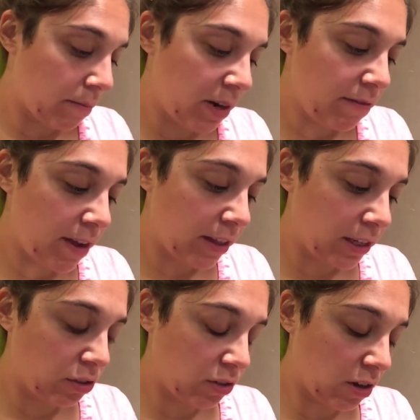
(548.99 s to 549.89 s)
I'm gonna follow
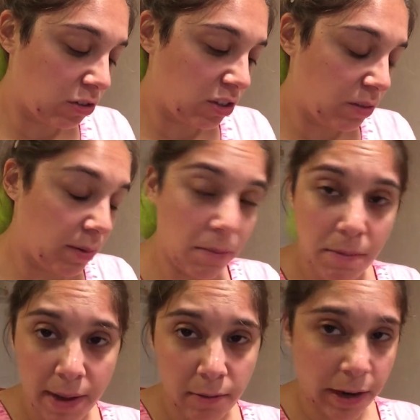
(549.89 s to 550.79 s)
the instructions, but I'm
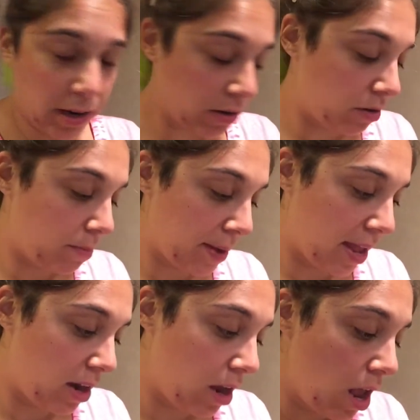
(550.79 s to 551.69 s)
about ready to go to
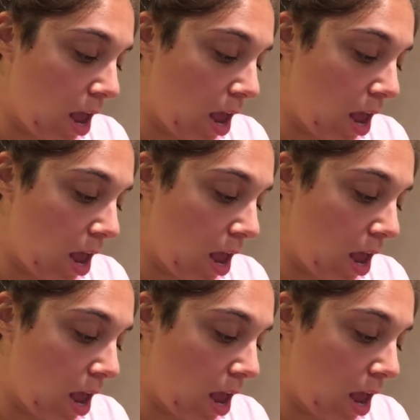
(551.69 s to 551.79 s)
bed.